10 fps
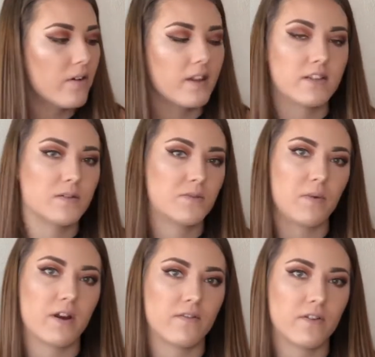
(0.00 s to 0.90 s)
and this was
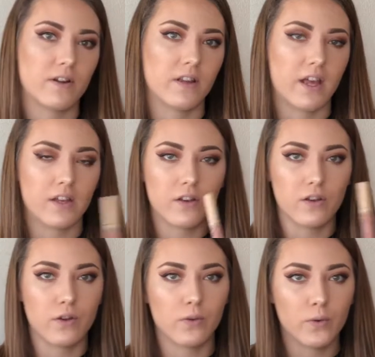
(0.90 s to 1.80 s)
part of her like
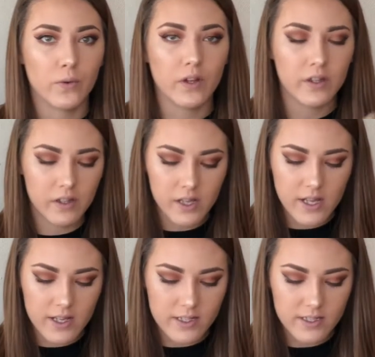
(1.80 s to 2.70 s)
nude
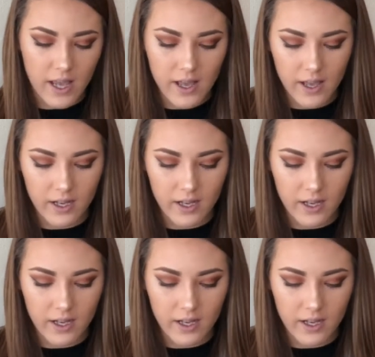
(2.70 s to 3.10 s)
set.